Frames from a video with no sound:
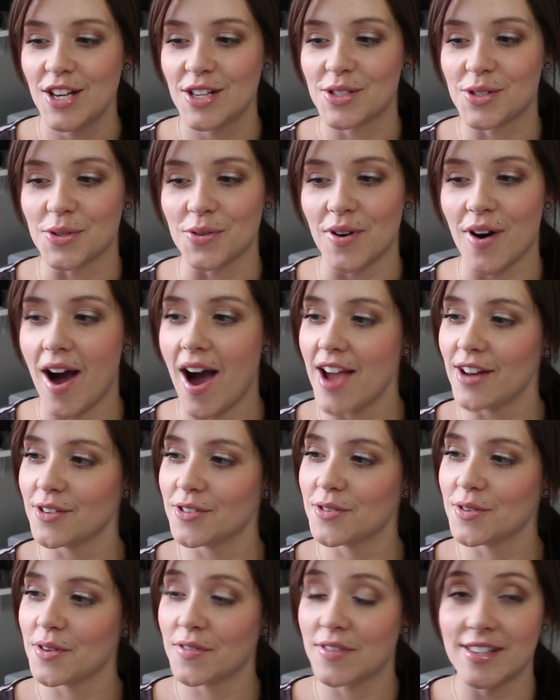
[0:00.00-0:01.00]
So I
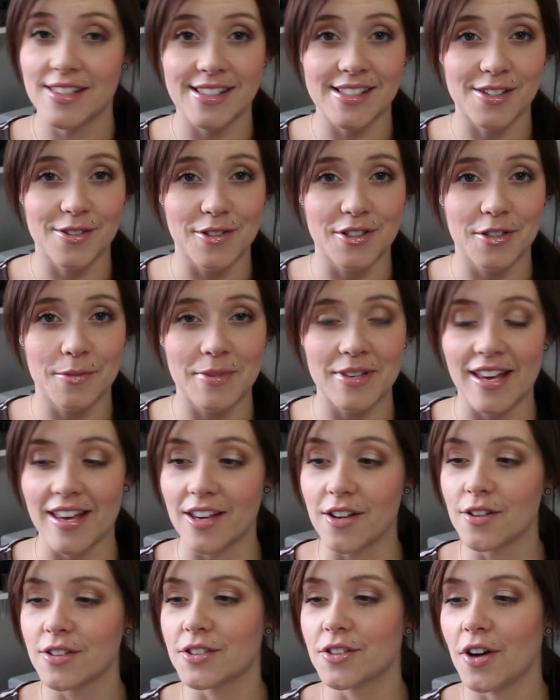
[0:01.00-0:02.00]
don't know if this is going to be a
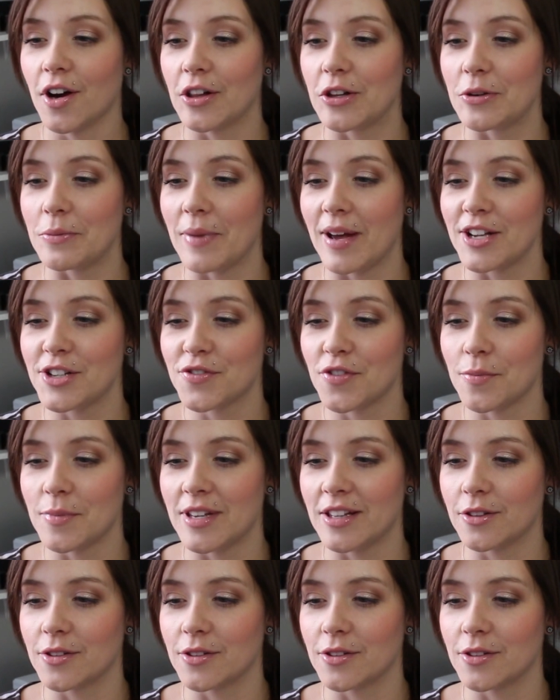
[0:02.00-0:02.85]
good color match for me.